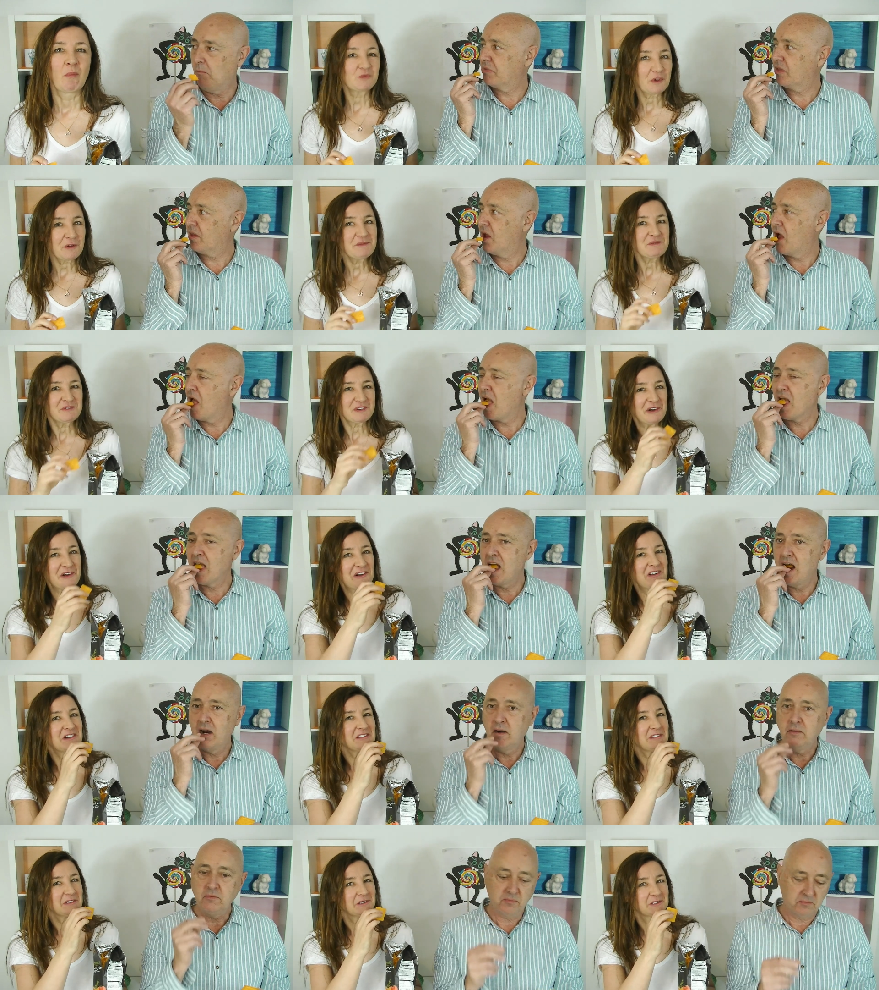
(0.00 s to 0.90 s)
Speaker 1: It
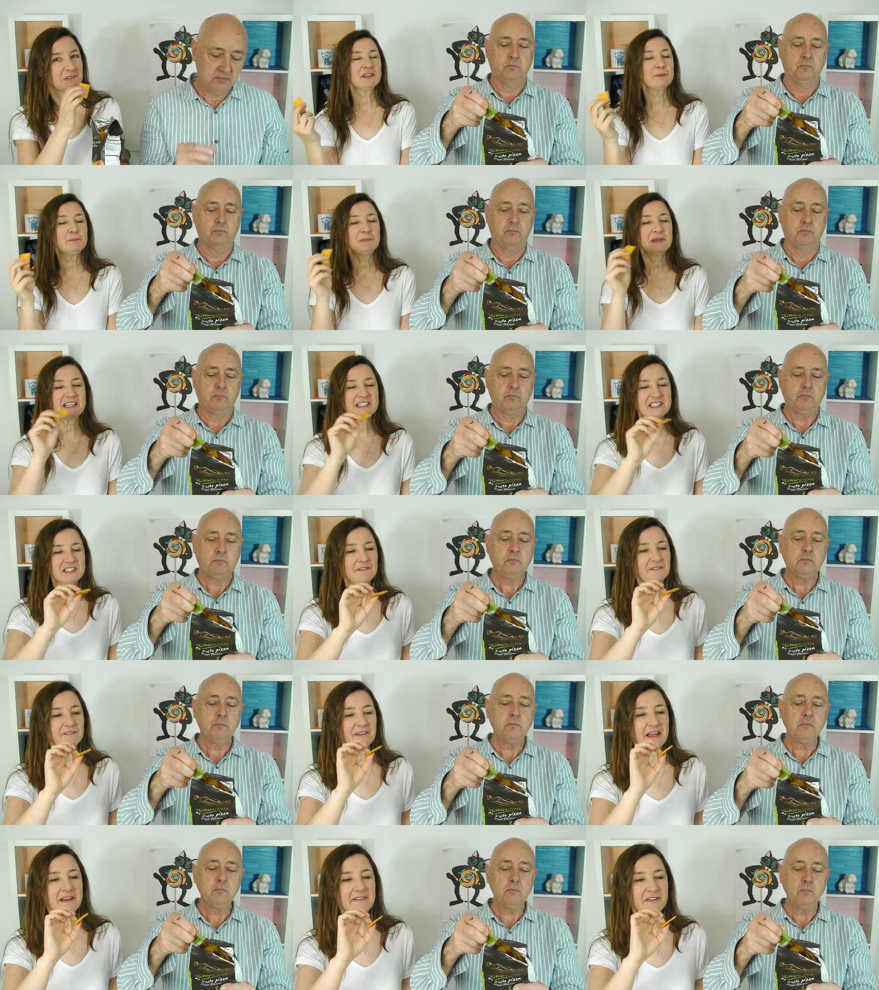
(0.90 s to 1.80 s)
does. The pizza
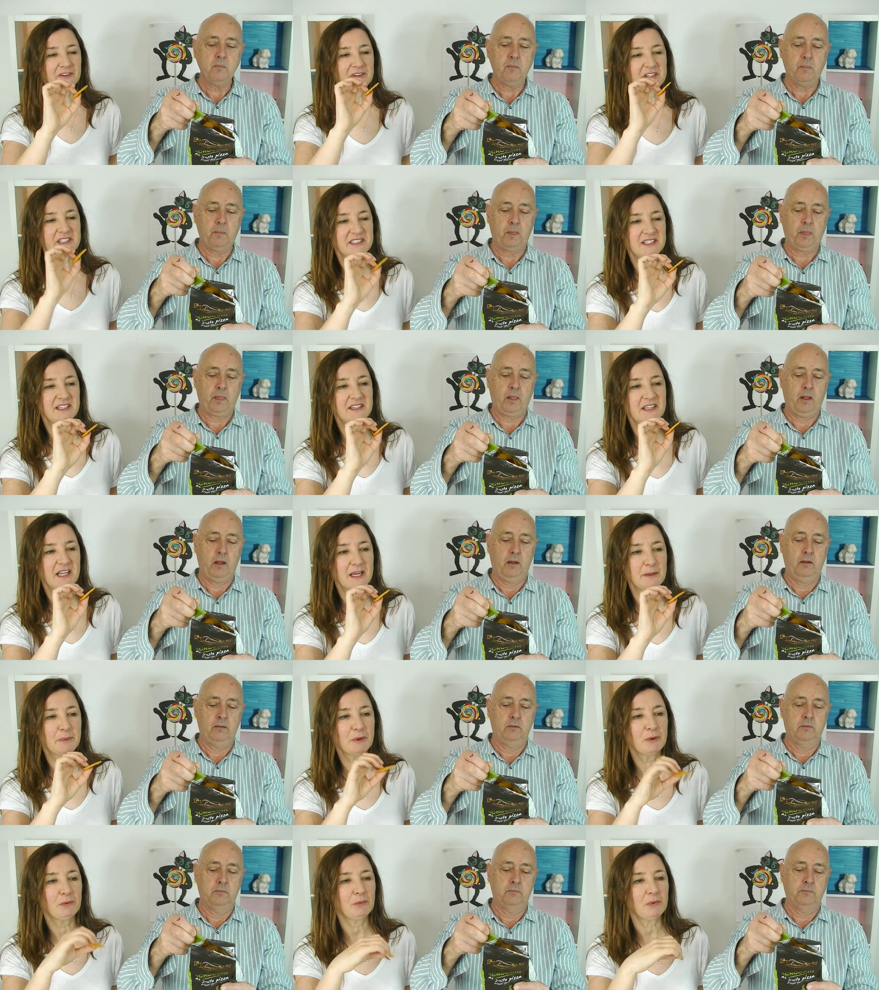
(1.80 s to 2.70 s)
flavour is in there,
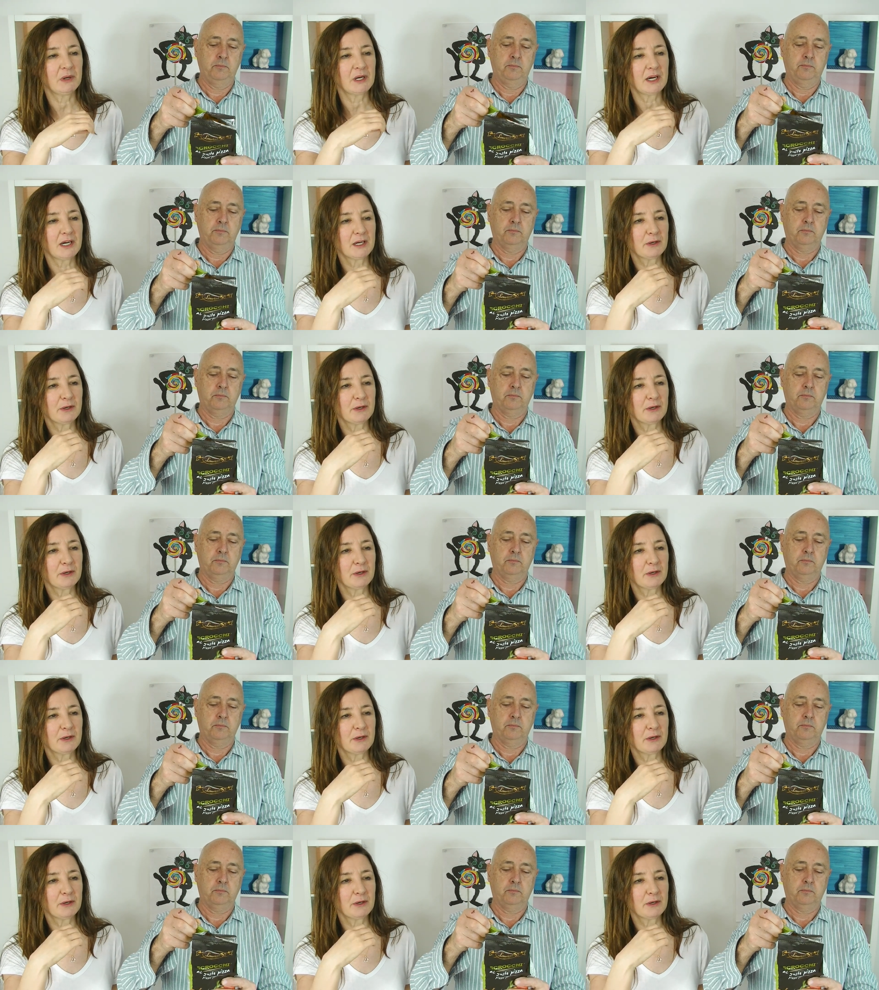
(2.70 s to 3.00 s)
but what I